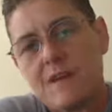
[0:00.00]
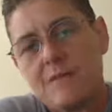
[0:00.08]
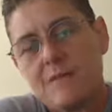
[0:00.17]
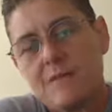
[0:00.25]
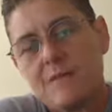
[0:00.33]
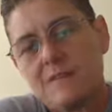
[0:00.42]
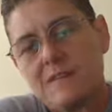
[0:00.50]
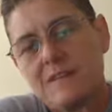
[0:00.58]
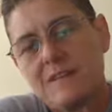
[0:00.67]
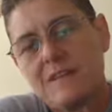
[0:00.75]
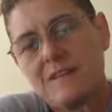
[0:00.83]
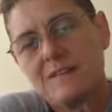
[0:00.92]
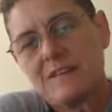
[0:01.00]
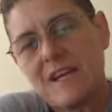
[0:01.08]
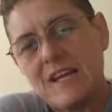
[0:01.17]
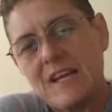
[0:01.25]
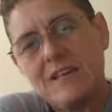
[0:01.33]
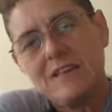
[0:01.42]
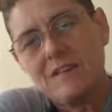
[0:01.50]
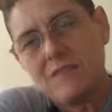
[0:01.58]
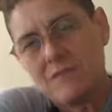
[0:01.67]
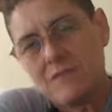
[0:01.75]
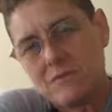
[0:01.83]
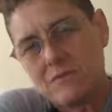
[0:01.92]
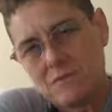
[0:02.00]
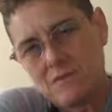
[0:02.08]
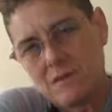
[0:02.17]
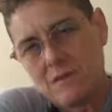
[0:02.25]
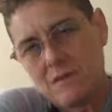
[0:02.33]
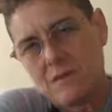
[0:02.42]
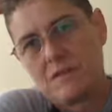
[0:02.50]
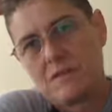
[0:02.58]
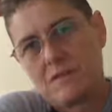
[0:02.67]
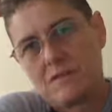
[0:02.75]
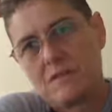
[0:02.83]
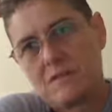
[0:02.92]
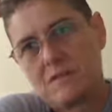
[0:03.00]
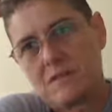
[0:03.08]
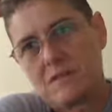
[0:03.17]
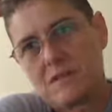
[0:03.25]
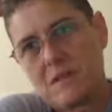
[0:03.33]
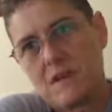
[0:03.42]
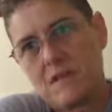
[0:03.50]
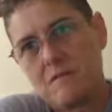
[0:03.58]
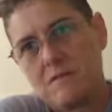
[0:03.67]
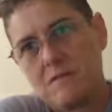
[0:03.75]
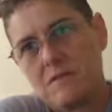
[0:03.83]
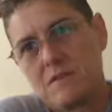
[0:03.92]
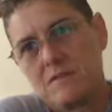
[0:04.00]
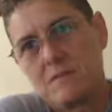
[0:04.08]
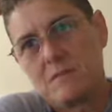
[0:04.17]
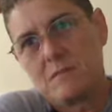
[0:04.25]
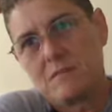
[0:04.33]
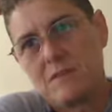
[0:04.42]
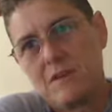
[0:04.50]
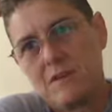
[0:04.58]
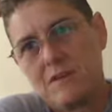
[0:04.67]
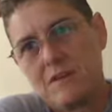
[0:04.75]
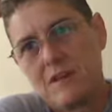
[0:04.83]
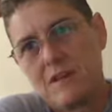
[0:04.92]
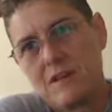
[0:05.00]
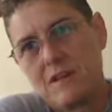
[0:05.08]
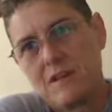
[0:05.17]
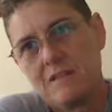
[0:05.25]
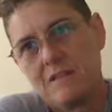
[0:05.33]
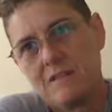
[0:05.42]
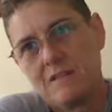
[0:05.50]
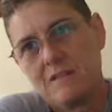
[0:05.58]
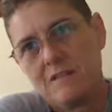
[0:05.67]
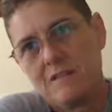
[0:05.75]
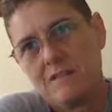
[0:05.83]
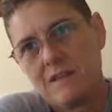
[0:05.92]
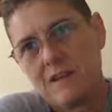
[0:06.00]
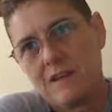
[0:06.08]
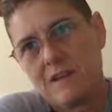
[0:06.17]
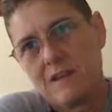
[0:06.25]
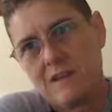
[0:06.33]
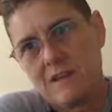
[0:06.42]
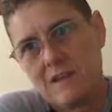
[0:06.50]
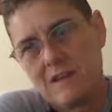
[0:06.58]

Well, I was 18 years old when I went into the service, and it was a troubled young kid.